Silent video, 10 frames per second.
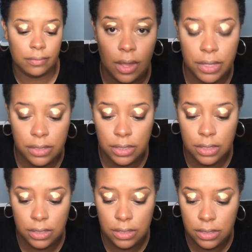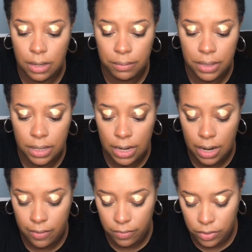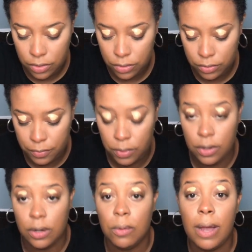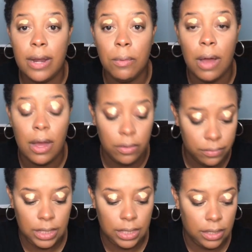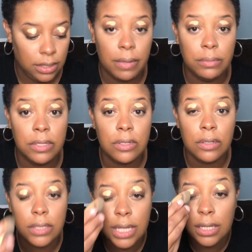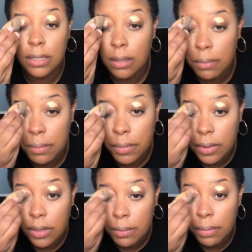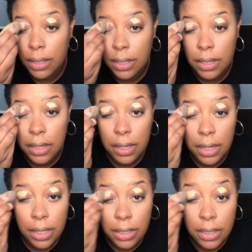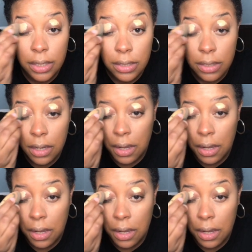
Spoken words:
This is something that I've used for quite a while, and I'm just going to take the Beauty Blender and just